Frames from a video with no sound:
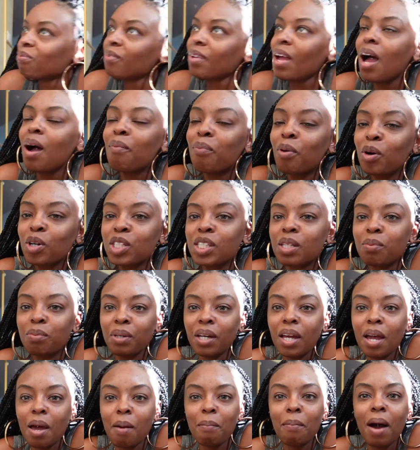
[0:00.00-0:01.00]
I'm supposed to
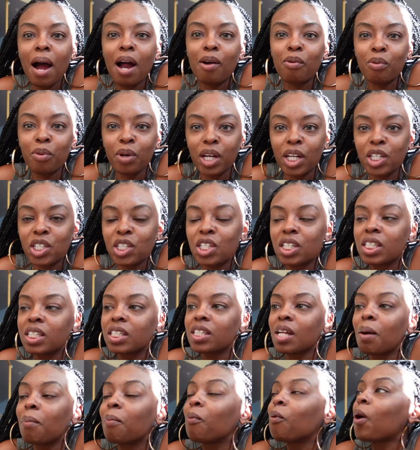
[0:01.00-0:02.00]
be in my rich
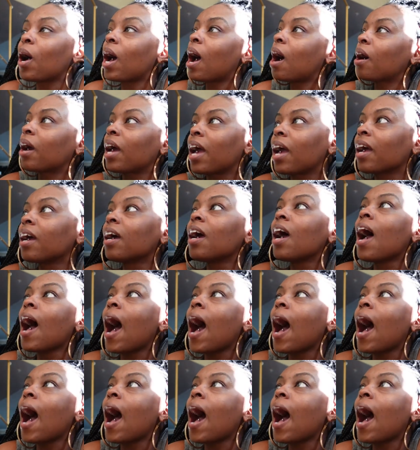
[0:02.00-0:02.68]
somewhat, okay?